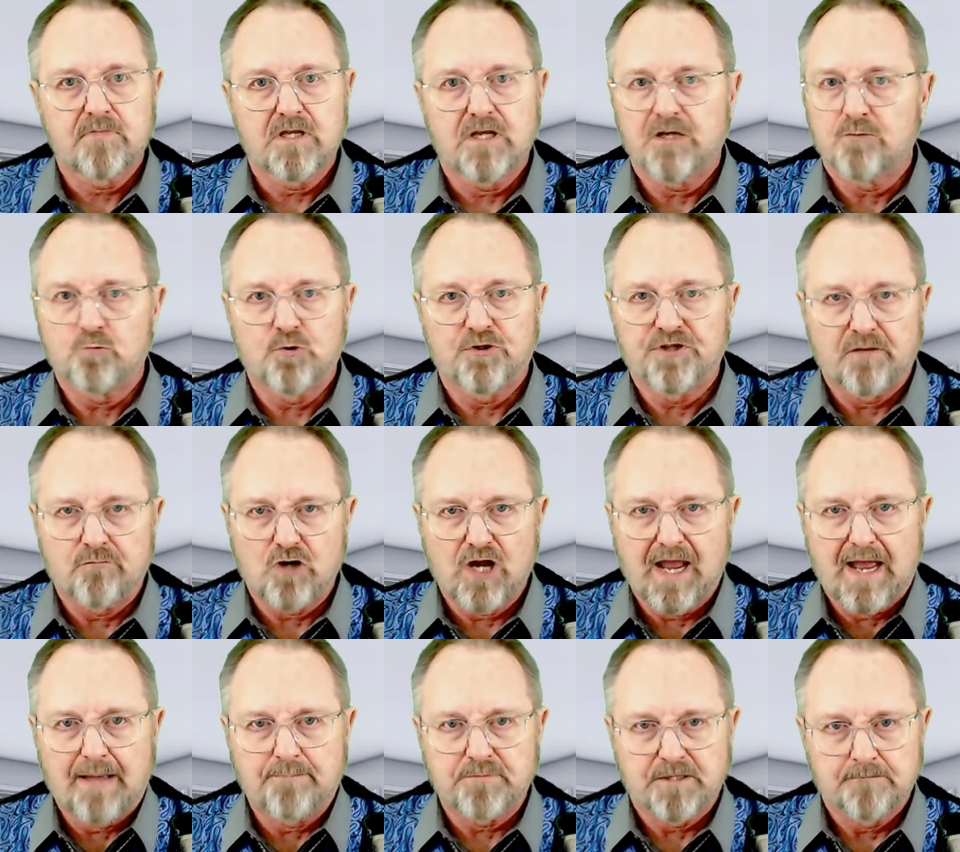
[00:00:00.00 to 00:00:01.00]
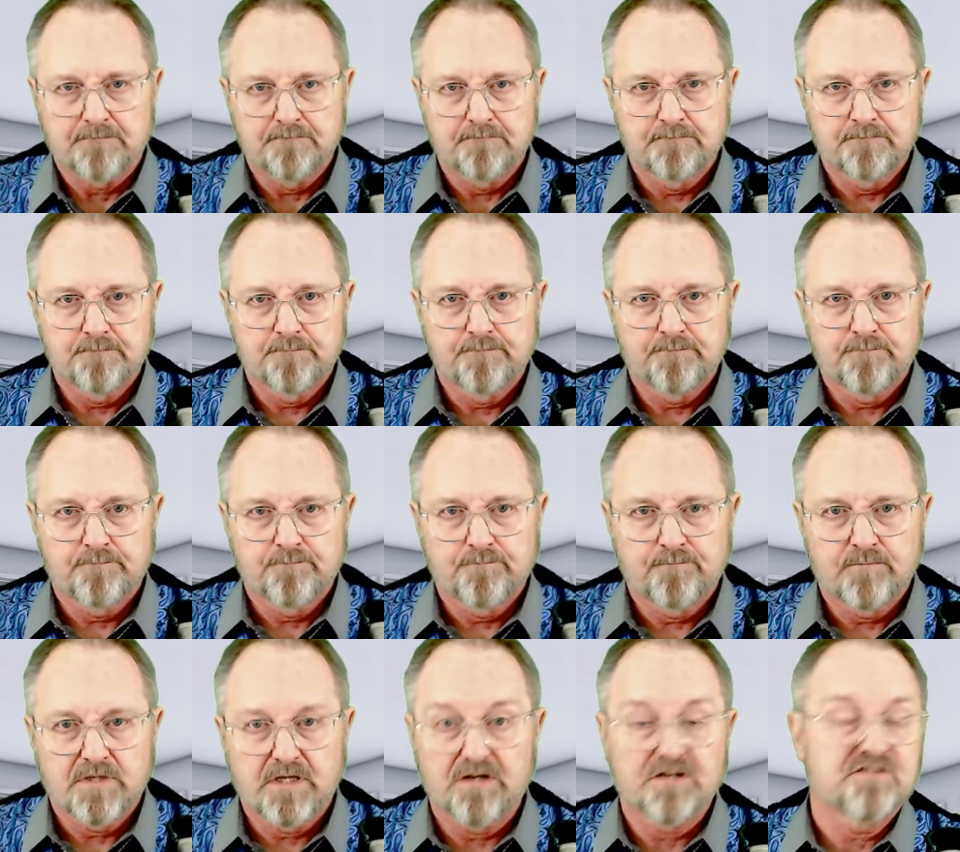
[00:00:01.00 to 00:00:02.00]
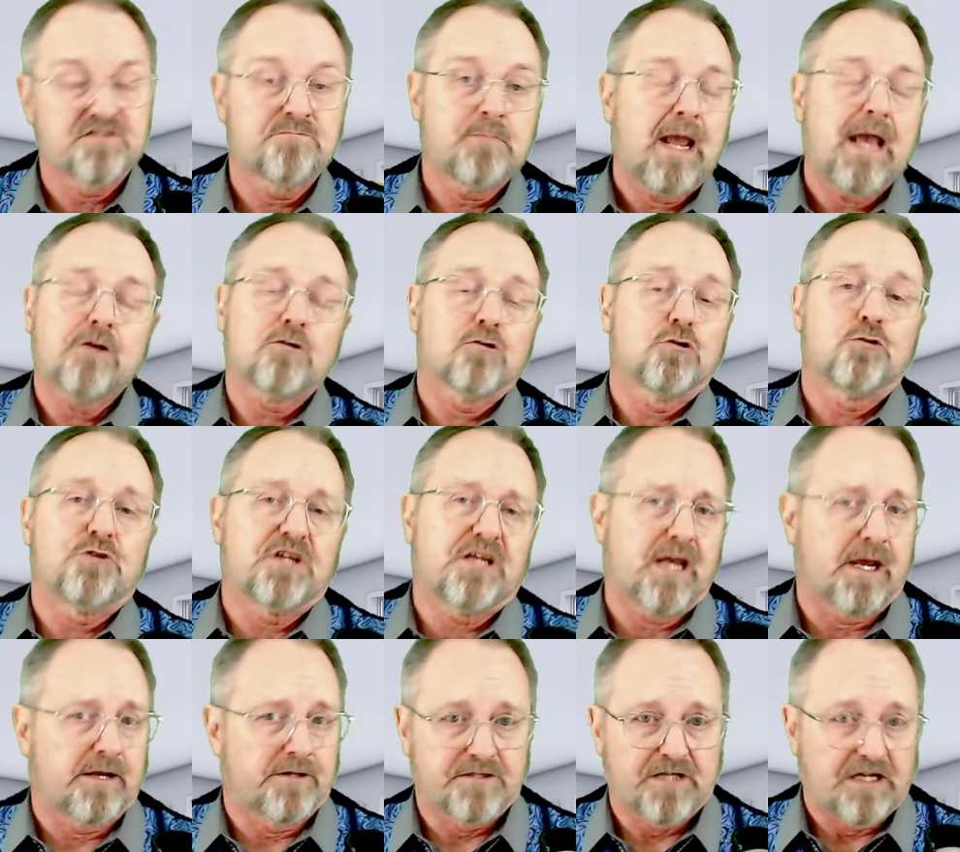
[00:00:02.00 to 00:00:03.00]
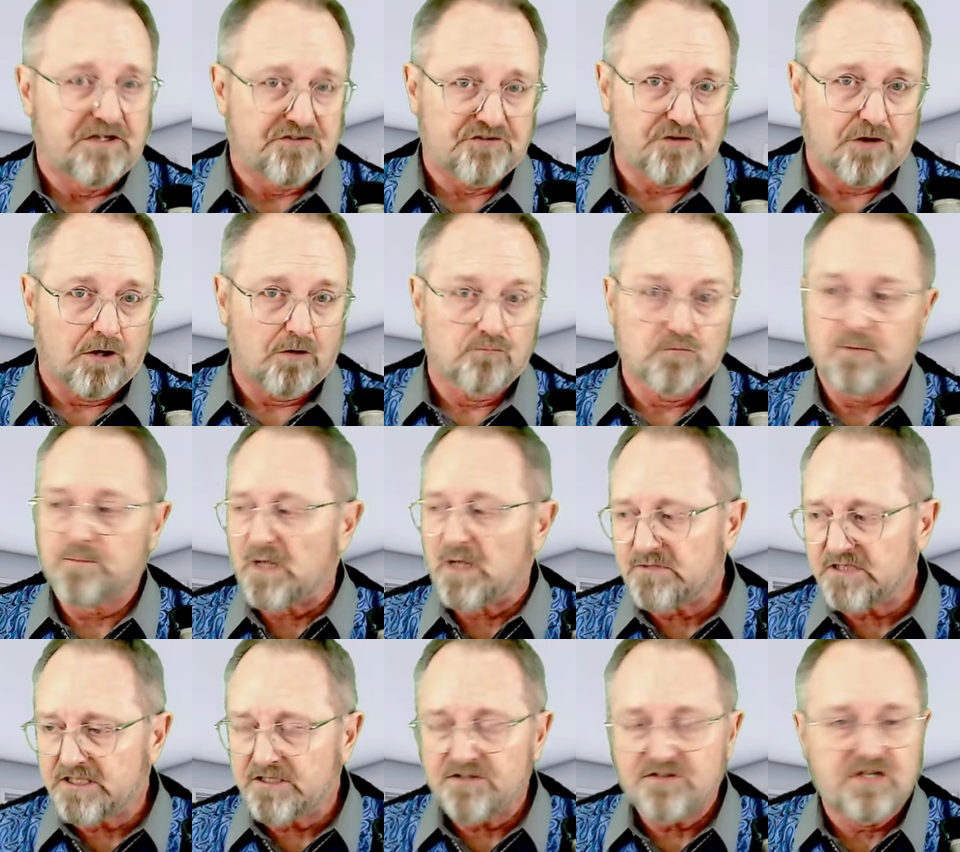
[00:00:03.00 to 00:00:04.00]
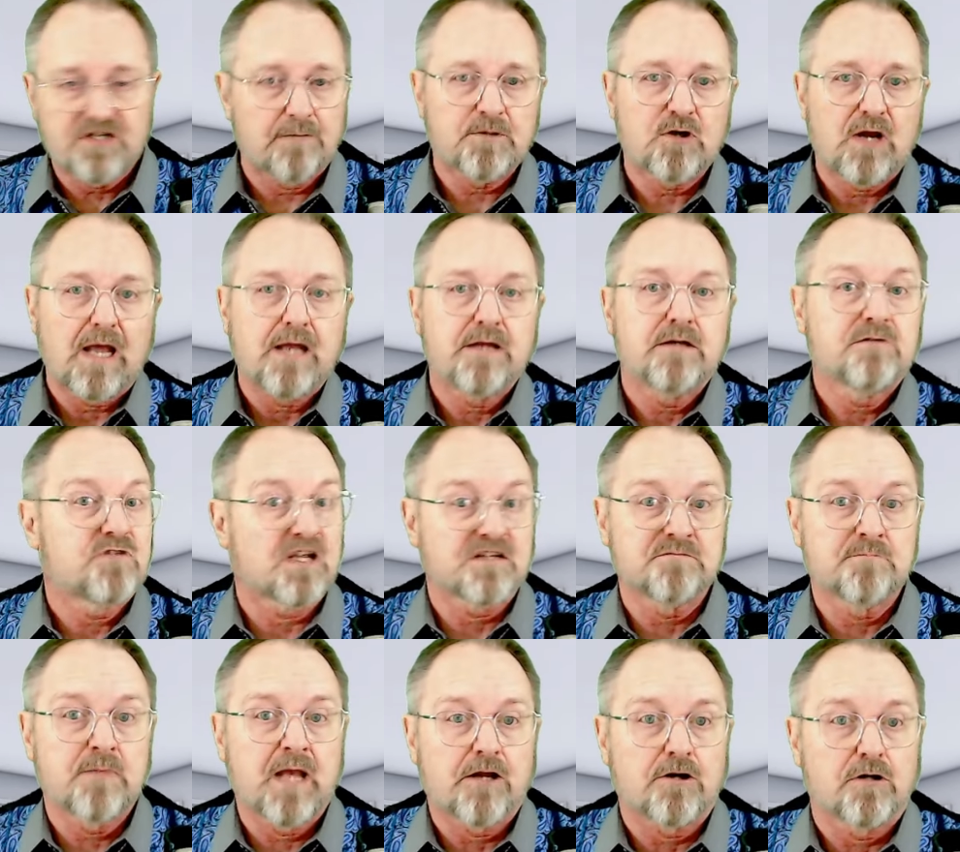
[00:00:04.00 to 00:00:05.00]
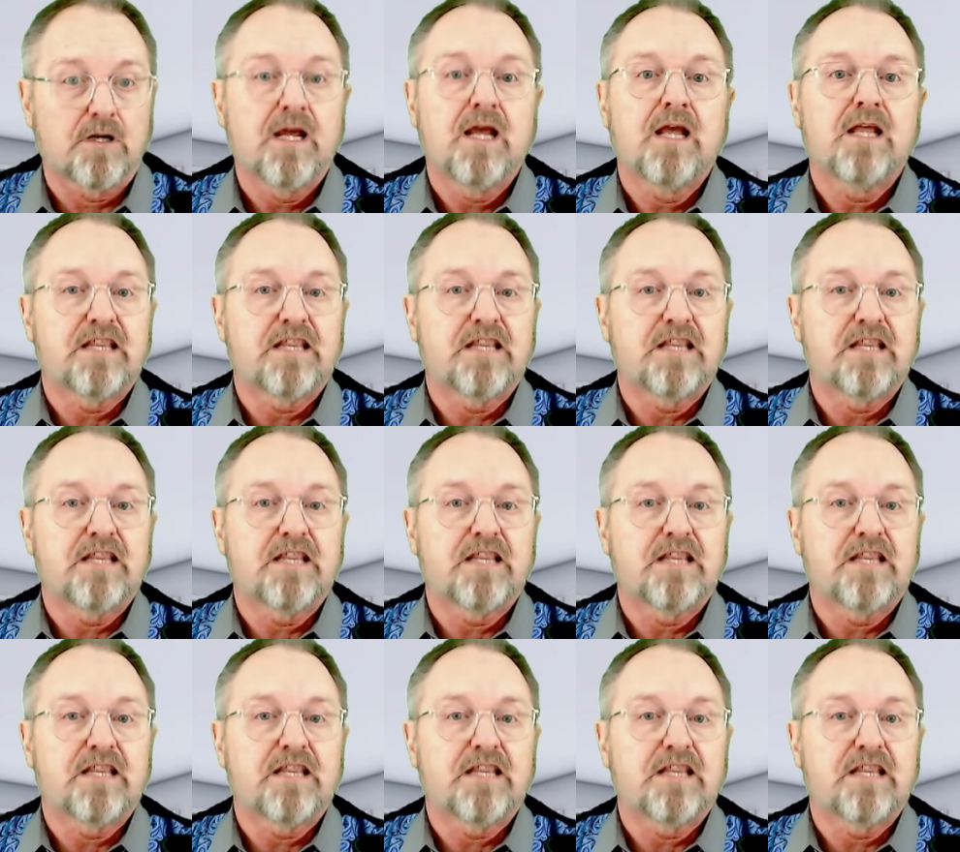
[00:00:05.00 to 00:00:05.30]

It will never happen. It doesn't matter who the candidates are Republican, Democrat, doesn't matter.